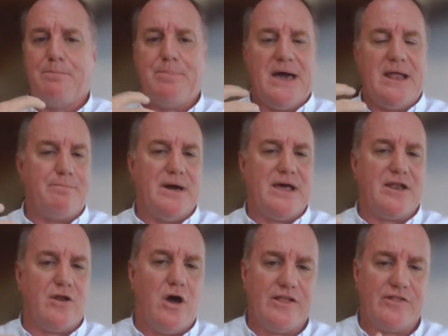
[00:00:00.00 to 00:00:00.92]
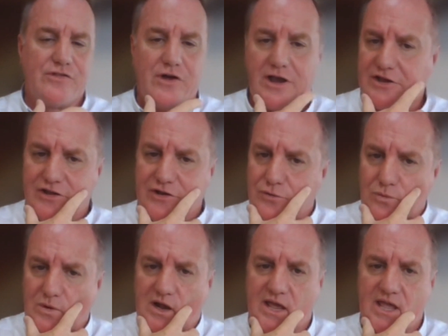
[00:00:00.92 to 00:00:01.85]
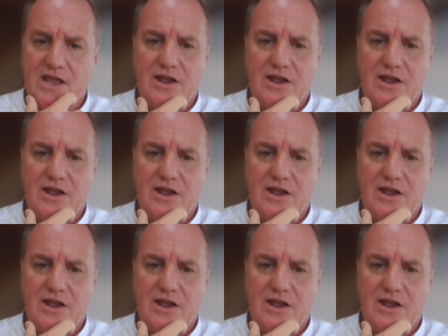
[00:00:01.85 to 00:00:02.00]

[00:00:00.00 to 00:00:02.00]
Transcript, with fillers: but in hindsight, I didn't really.